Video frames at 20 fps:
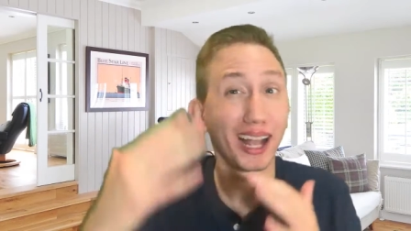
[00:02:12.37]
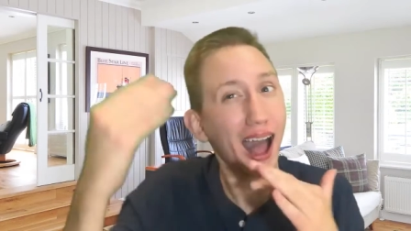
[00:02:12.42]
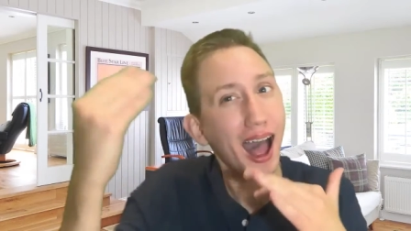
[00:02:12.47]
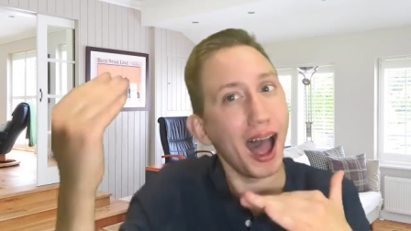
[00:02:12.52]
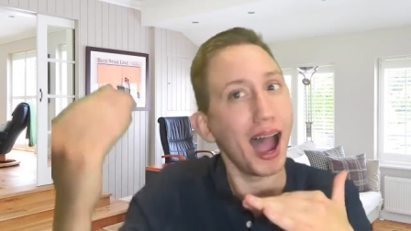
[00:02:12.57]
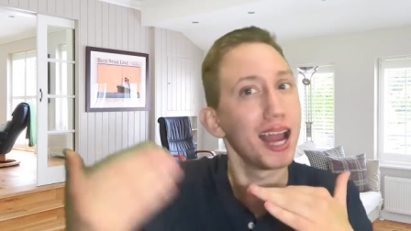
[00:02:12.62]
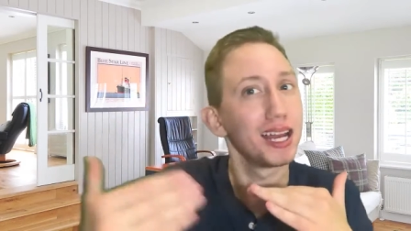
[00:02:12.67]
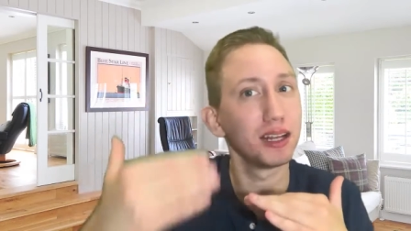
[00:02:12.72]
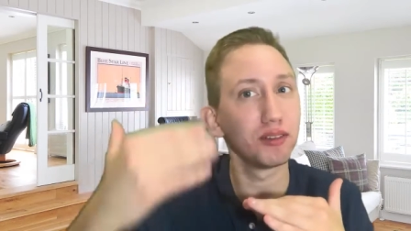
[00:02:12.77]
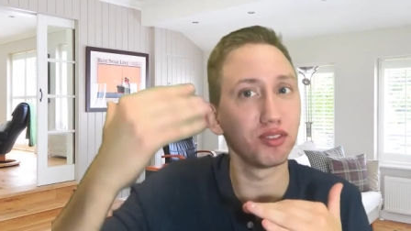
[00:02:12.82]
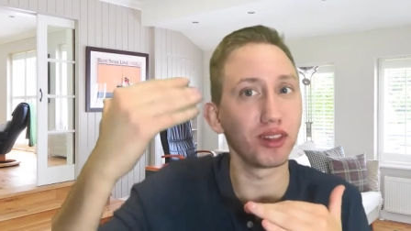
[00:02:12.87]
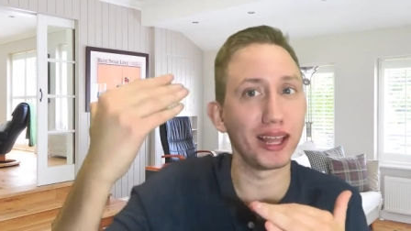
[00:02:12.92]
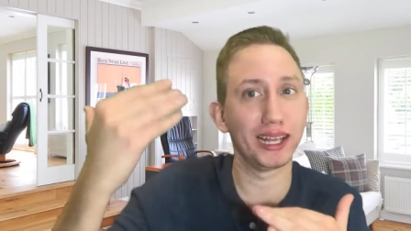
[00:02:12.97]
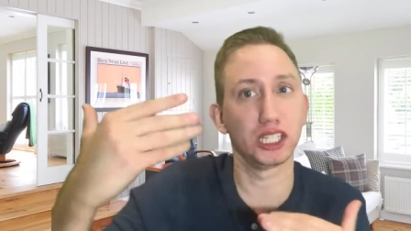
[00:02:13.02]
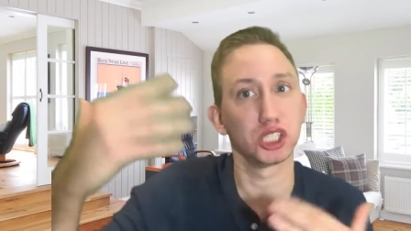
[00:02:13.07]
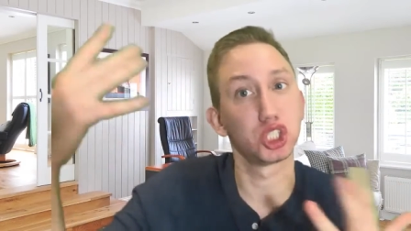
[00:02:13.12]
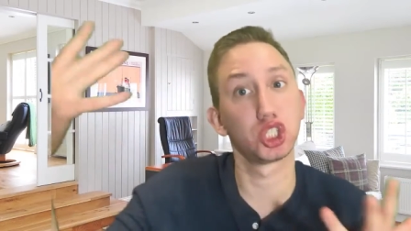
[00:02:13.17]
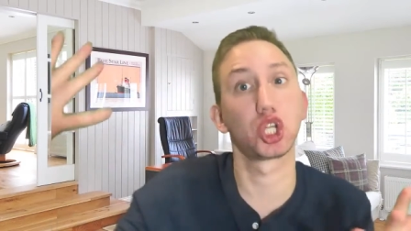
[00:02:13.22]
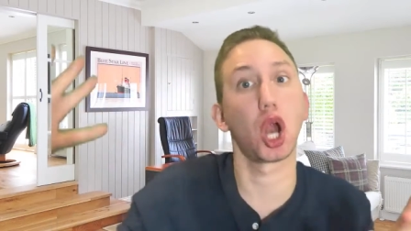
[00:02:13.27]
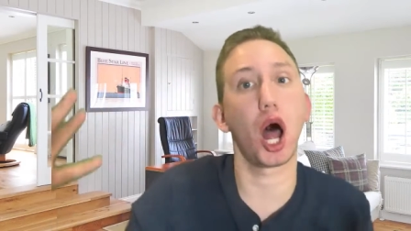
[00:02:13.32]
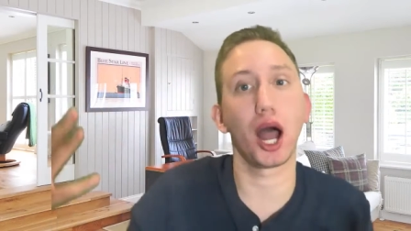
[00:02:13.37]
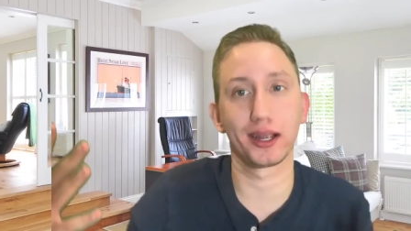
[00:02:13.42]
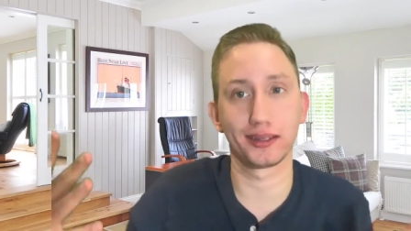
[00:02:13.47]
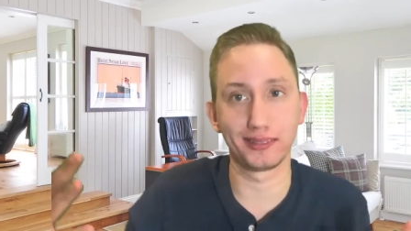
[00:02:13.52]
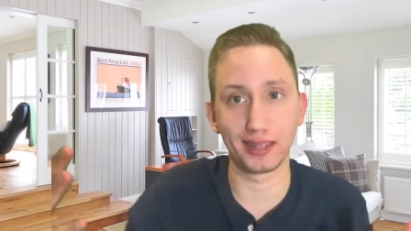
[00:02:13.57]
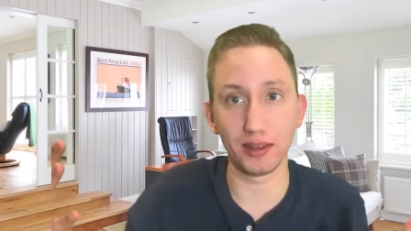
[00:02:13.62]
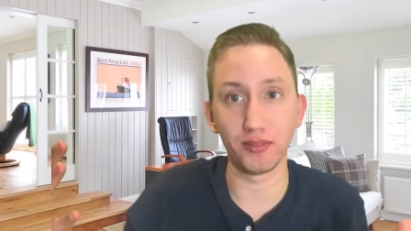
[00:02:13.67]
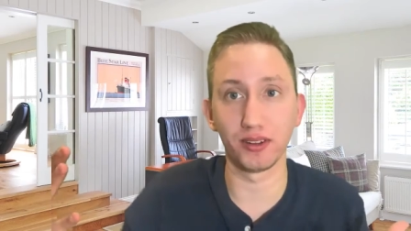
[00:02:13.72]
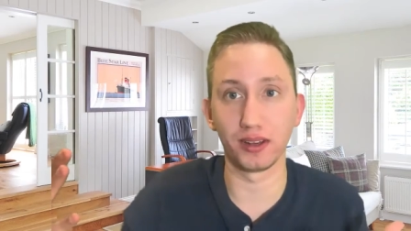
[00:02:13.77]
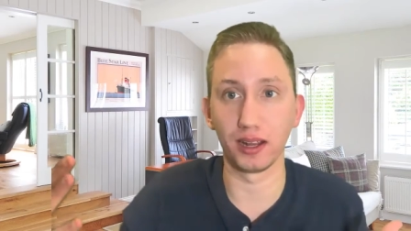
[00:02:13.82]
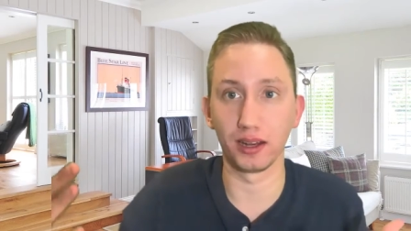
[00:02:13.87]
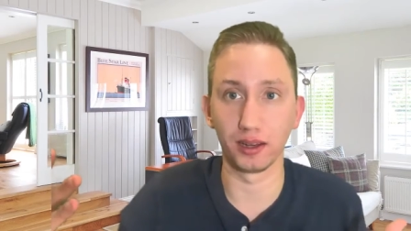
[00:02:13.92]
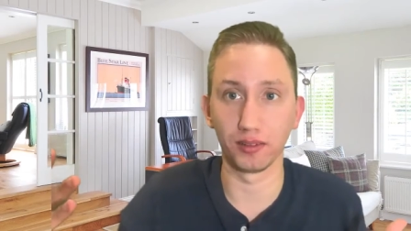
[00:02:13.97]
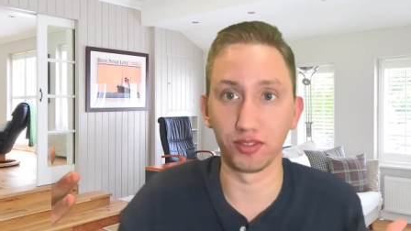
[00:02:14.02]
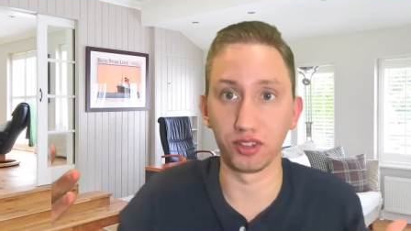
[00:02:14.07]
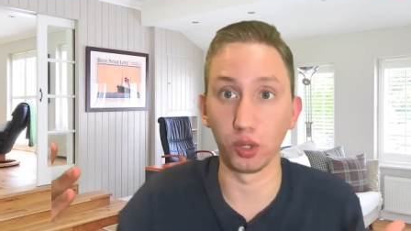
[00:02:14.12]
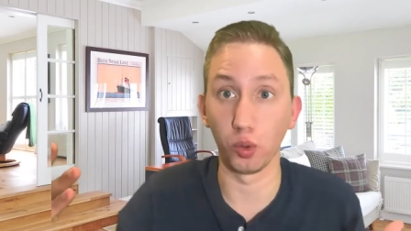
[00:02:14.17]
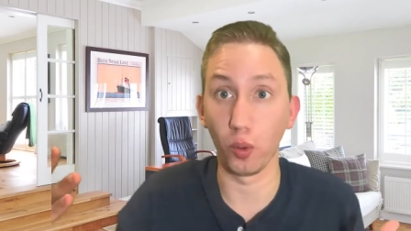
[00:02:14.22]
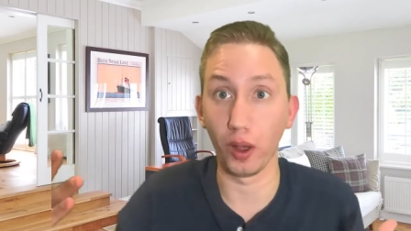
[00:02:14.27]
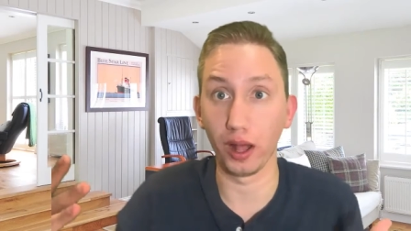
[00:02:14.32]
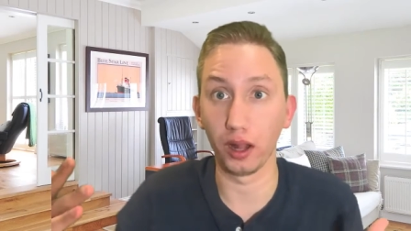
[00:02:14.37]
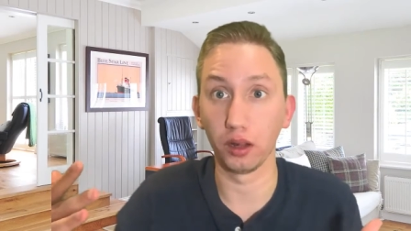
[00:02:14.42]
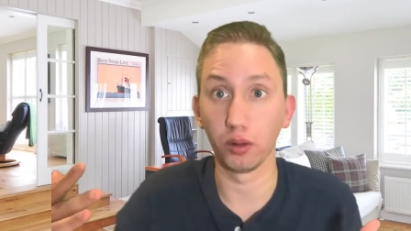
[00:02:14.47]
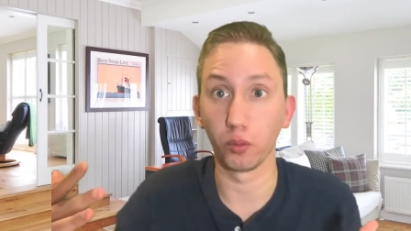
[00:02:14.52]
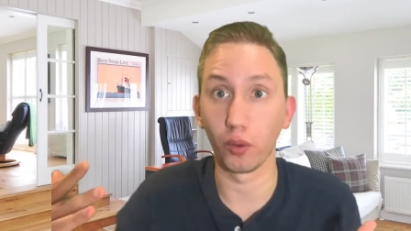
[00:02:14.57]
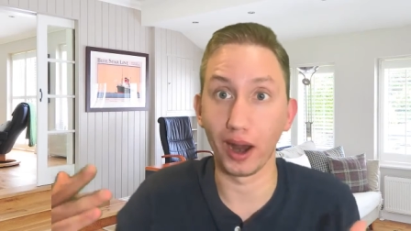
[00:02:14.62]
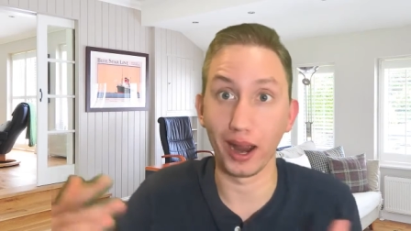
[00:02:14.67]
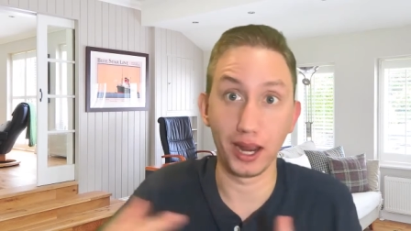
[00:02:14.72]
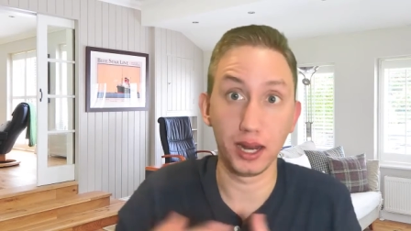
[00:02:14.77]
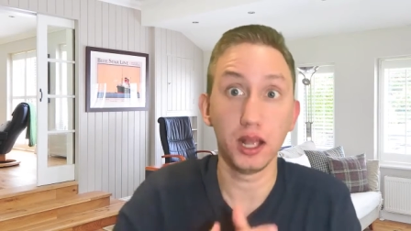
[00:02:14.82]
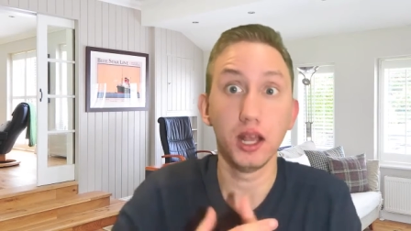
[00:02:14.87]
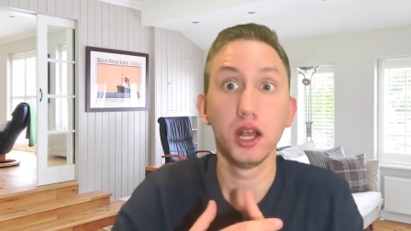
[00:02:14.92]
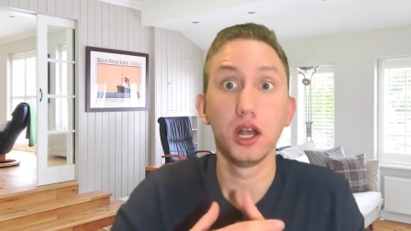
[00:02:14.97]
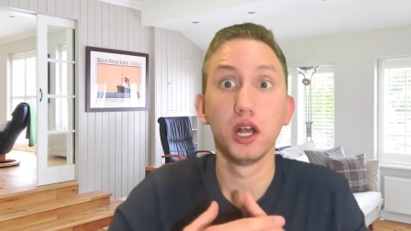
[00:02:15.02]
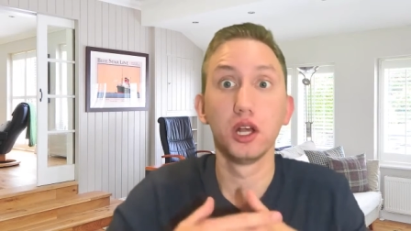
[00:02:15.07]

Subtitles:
Kind of like a stock dividend, if you will, right?